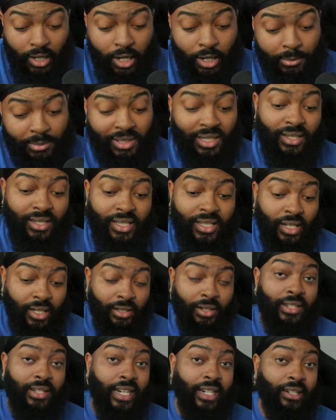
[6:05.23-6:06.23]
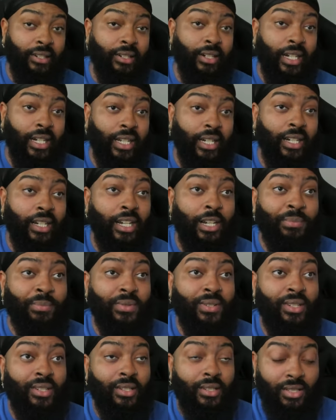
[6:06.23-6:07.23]
because The Undertaker ended up
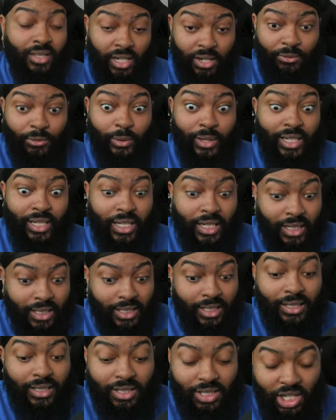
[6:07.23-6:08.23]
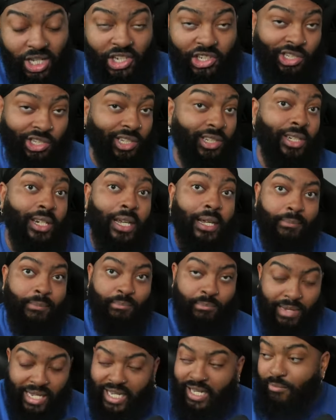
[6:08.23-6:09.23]
suffering a concussion
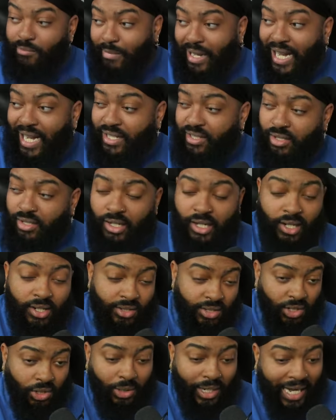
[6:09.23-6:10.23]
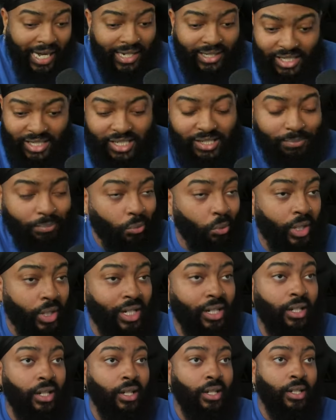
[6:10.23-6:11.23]
mid-match. So at this
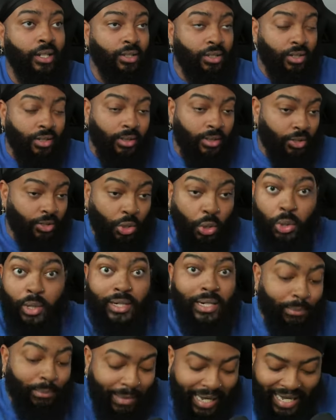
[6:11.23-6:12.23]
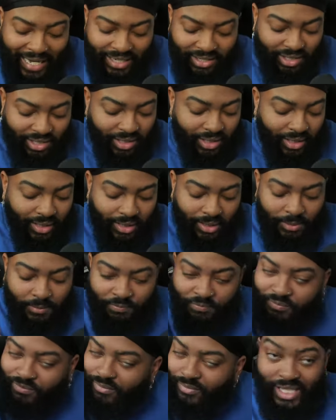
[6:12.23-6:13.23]
point during the match,
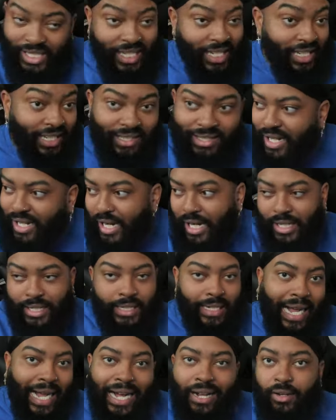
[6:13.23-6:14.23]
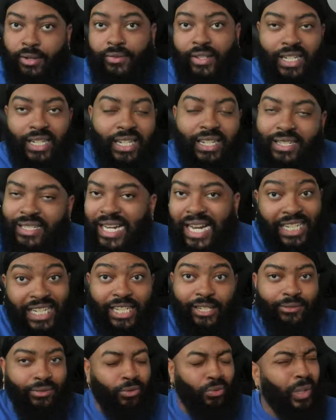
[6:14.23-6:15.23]
he's kind of out of it. He's not
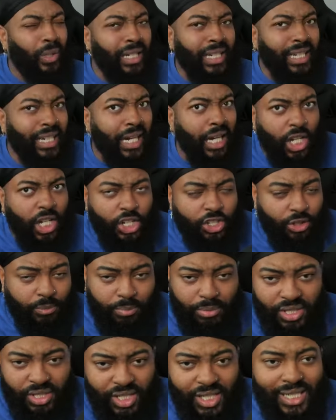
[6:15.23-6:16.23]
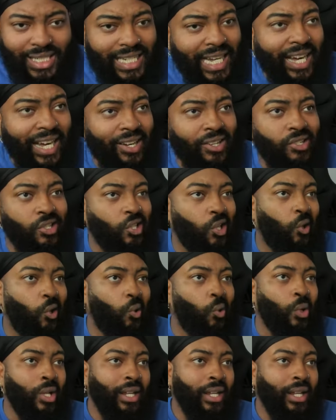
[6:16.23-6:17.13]
even really 100% there. So,